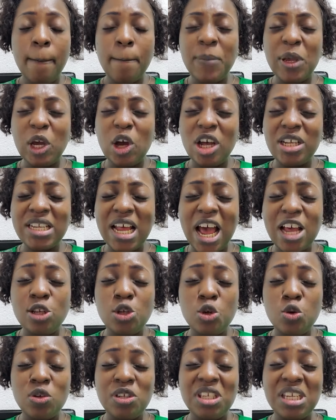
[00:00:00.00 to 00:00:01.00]
because
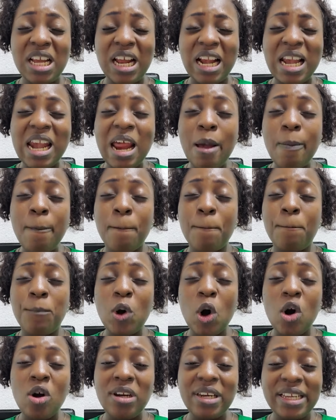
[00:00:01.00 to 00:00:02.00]
as you declare
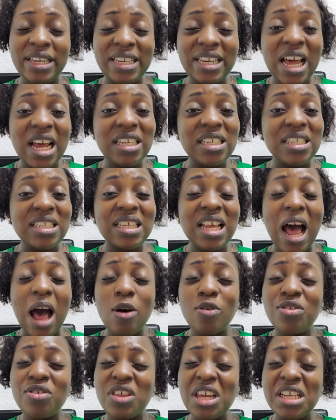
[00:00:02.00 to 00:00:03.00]
boldly, that is
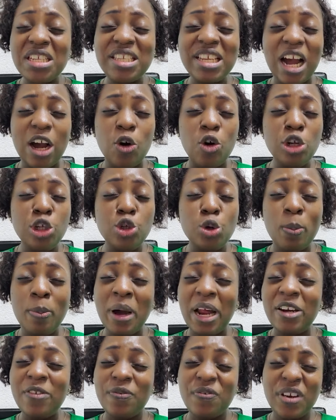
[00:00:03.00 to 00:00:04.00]
how things are going to
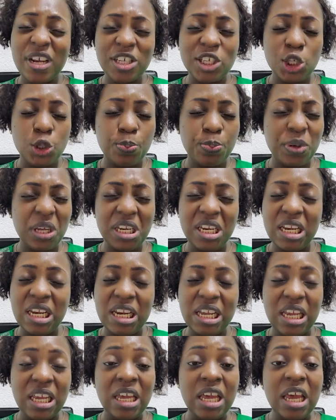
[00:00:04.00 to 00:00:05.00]
manifest
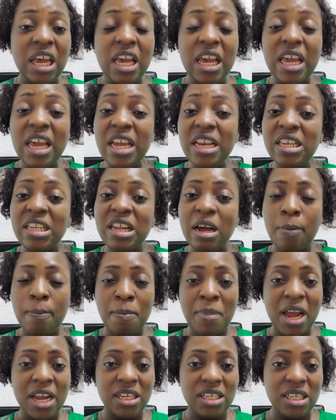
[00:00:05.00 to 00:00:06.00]
speedily, in the
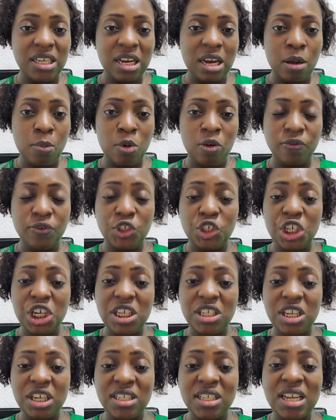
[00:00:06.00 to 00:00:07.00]
mighty name of
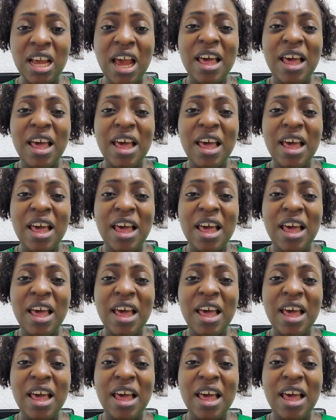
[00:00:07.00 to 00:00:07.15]
Jesus.